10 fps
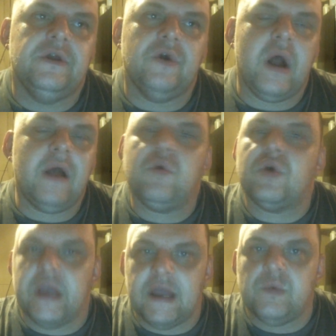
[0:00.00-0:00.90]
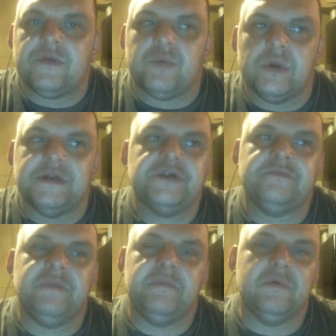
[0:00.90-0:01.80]
I'm okay with religious
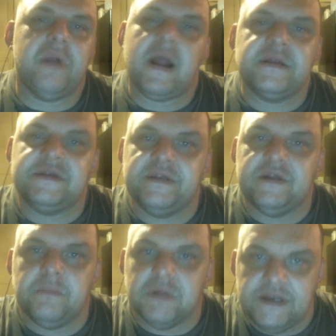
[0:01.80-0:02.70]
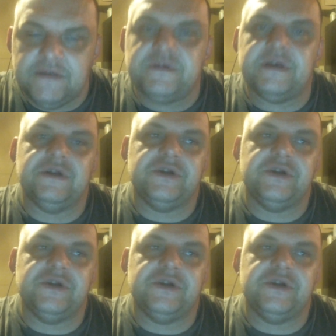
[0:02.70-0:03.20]
people practicing their beliefs in